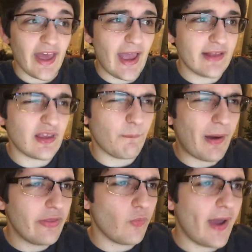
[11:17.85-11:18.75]
And uh,
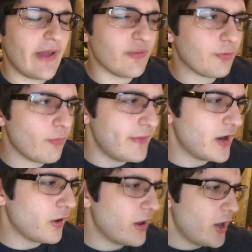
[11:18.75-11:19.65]
by the way, the
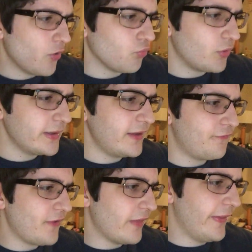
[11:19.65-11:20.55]
premiere really
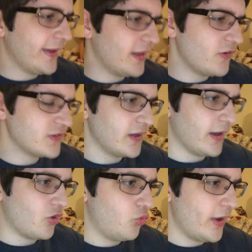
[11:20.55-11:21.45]
felt like just
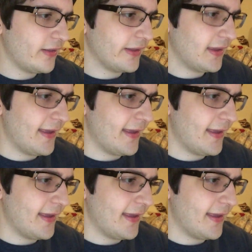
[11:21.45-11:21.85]
a quick like